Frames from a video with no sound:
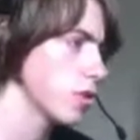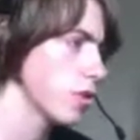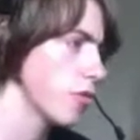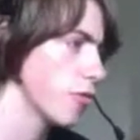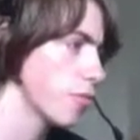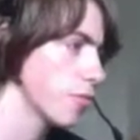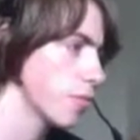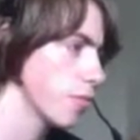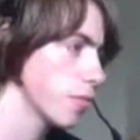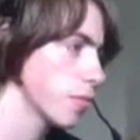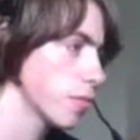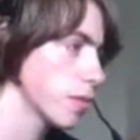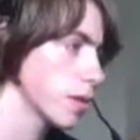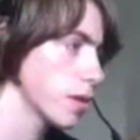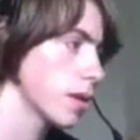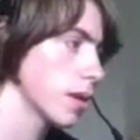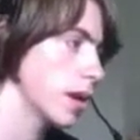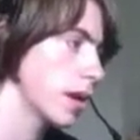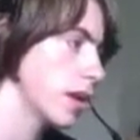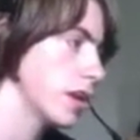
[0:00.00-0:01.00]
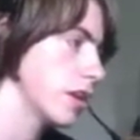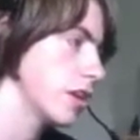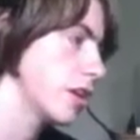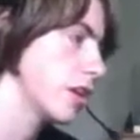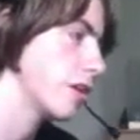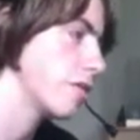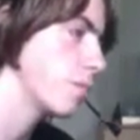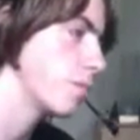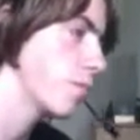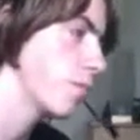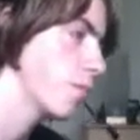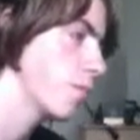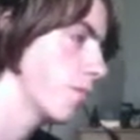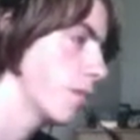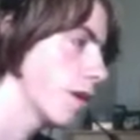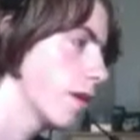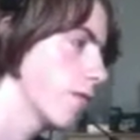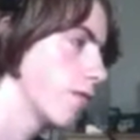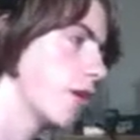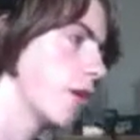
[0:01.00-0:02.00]
him. Yeah, you did.
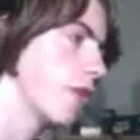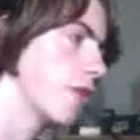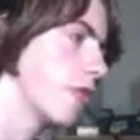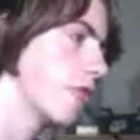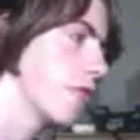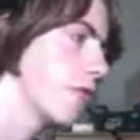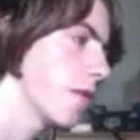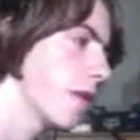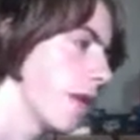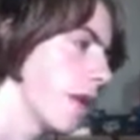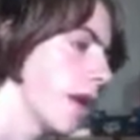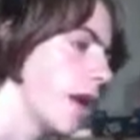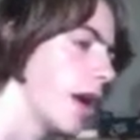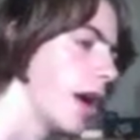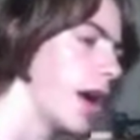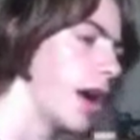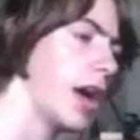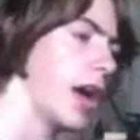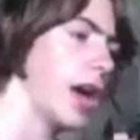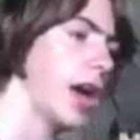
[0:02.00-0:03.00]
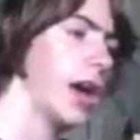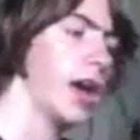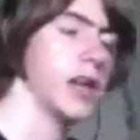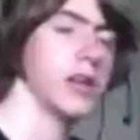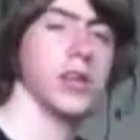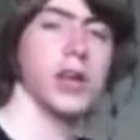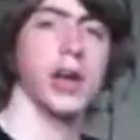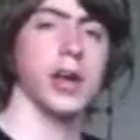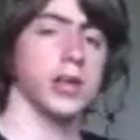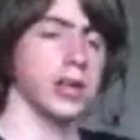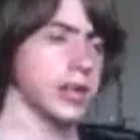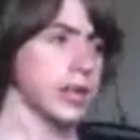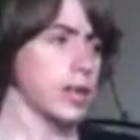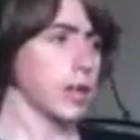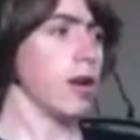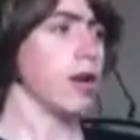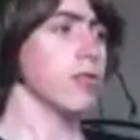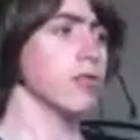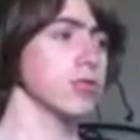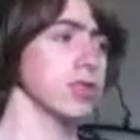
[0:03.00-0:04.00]
Fair enough. And
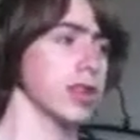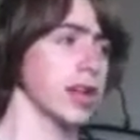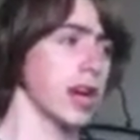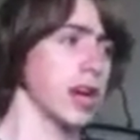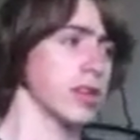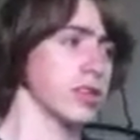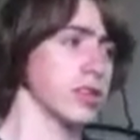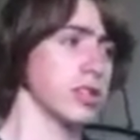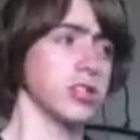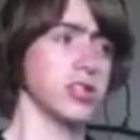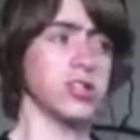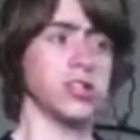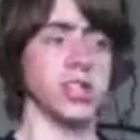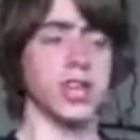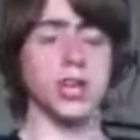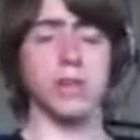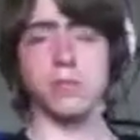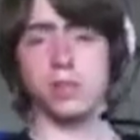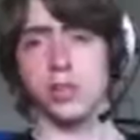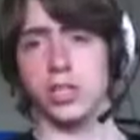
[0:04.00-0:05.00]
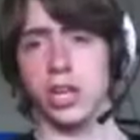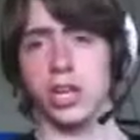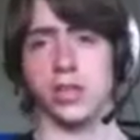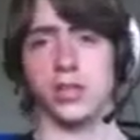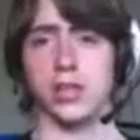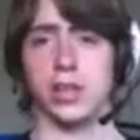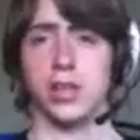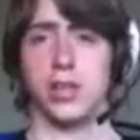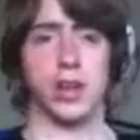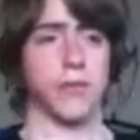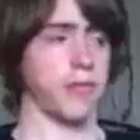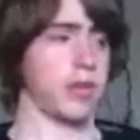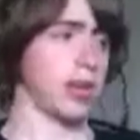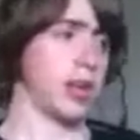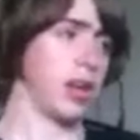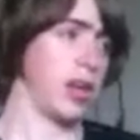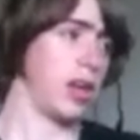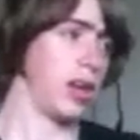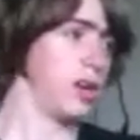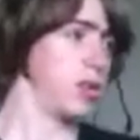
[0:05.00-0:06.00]
also, guys, just keep checking in every
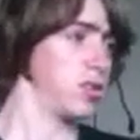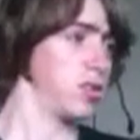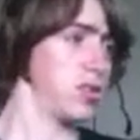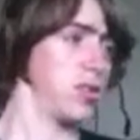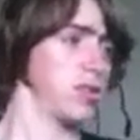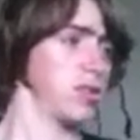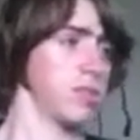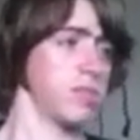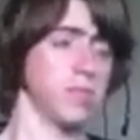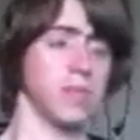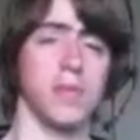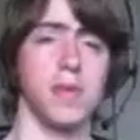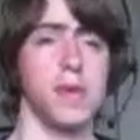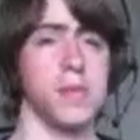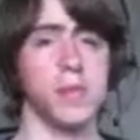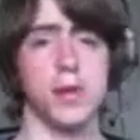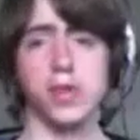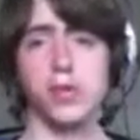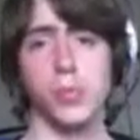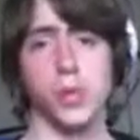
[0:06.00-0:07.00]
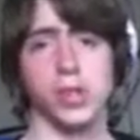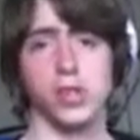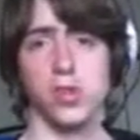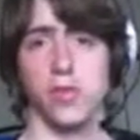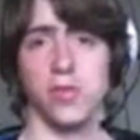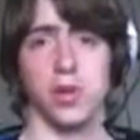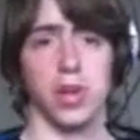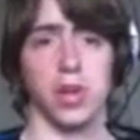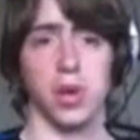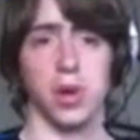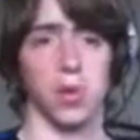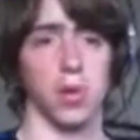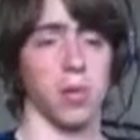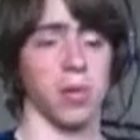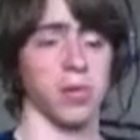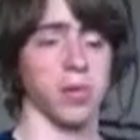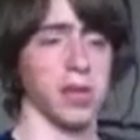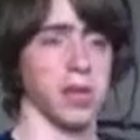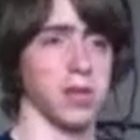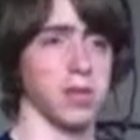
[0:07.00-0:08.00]
day. There's maybe a special video what
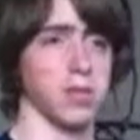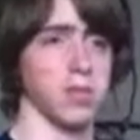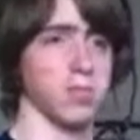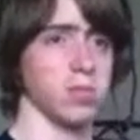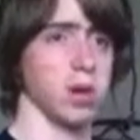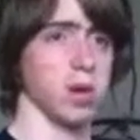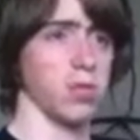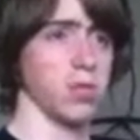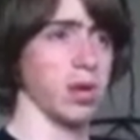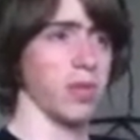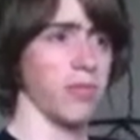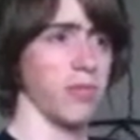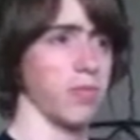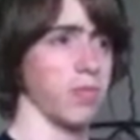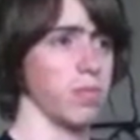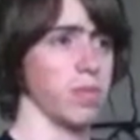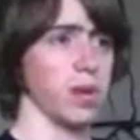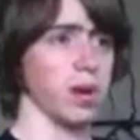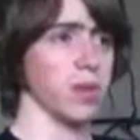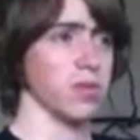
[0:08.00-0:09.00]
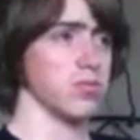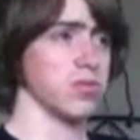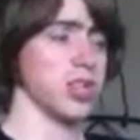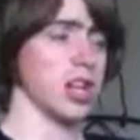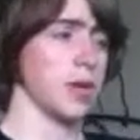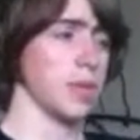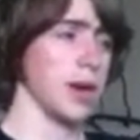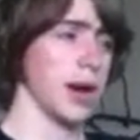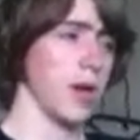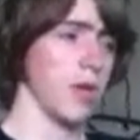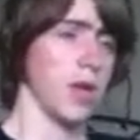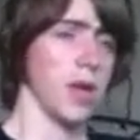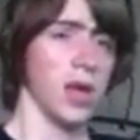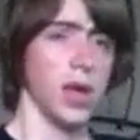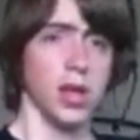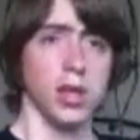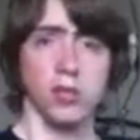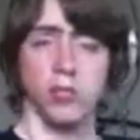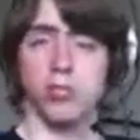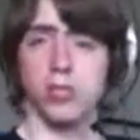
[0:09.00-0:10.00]
we've not turned out.
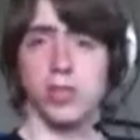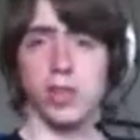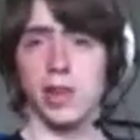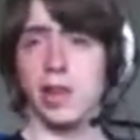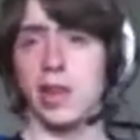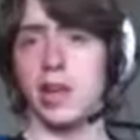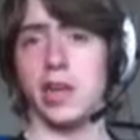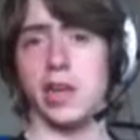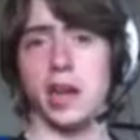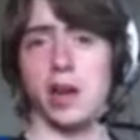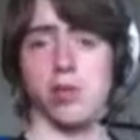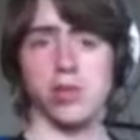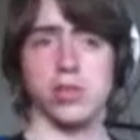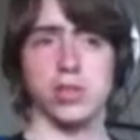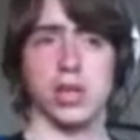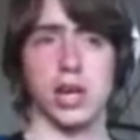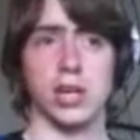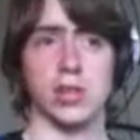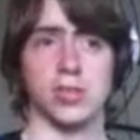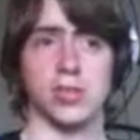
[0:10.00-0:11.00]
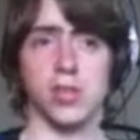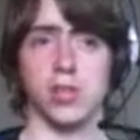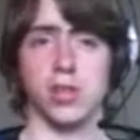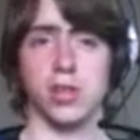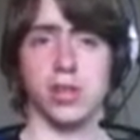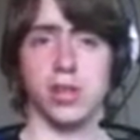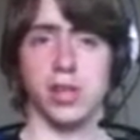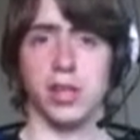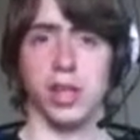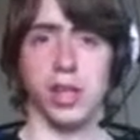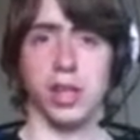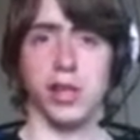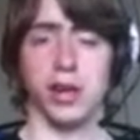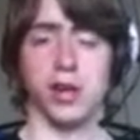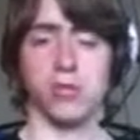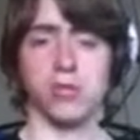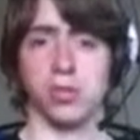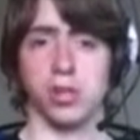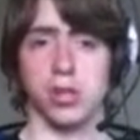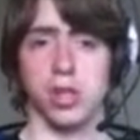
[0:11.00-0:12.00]
There's the Lee Nelson Live
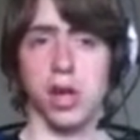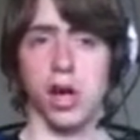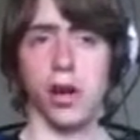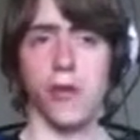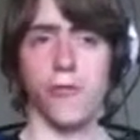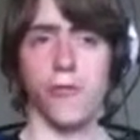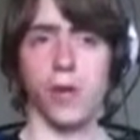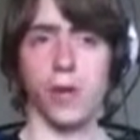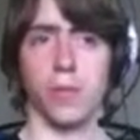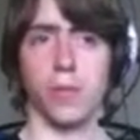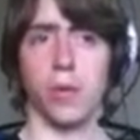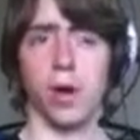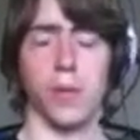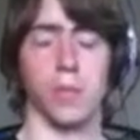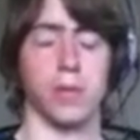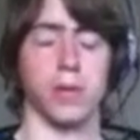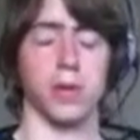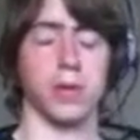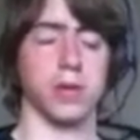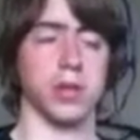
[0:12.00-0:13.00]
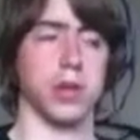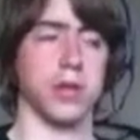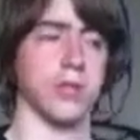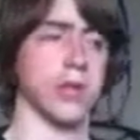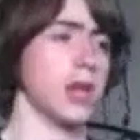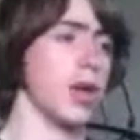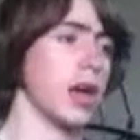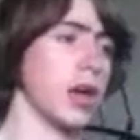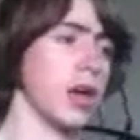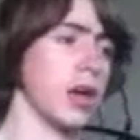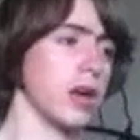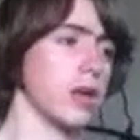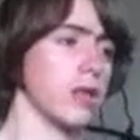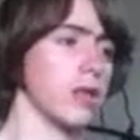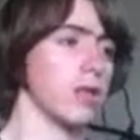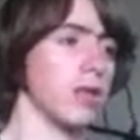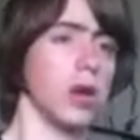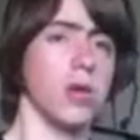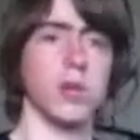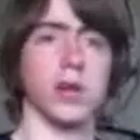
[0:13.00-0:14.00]
thing what I put on the other day, and
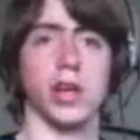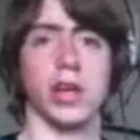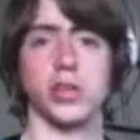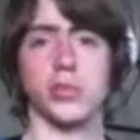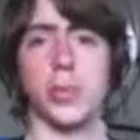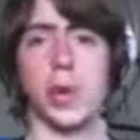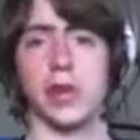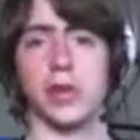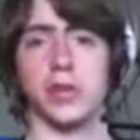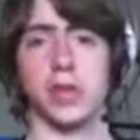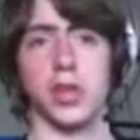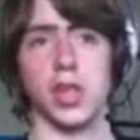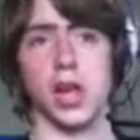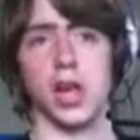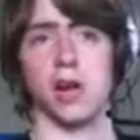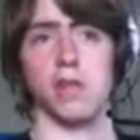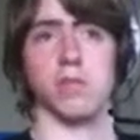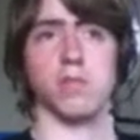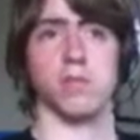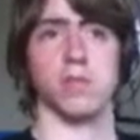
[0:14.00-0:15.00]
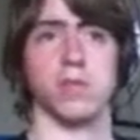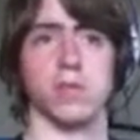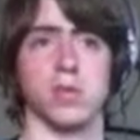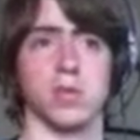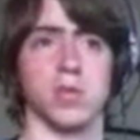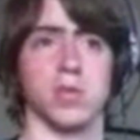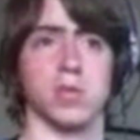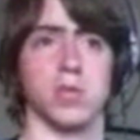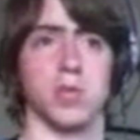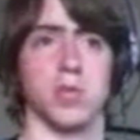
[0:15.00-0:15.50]
no one expected that, because